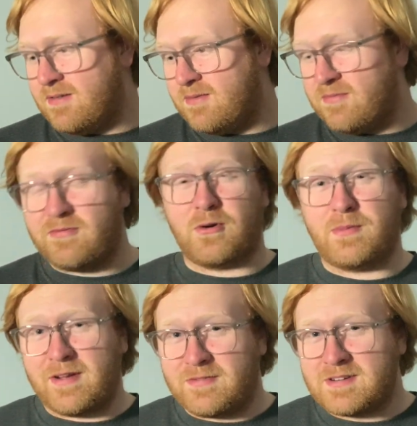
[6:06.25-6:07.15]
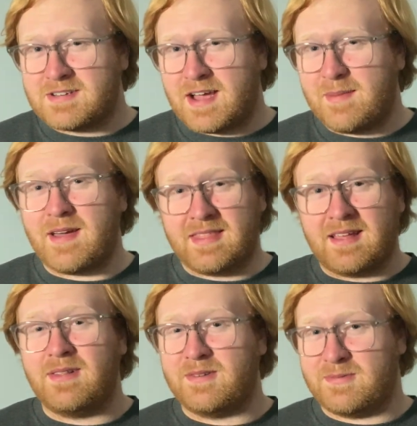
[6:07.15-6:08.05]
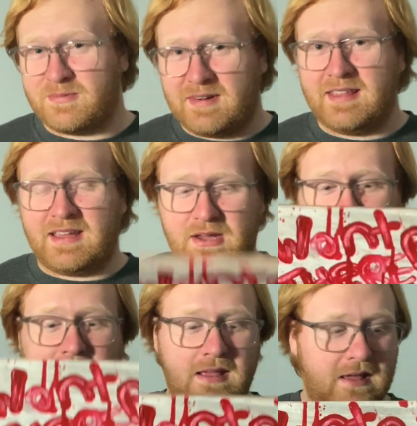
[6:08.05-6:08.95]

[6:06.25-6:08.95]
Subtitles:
for my first time, I think it looks really good.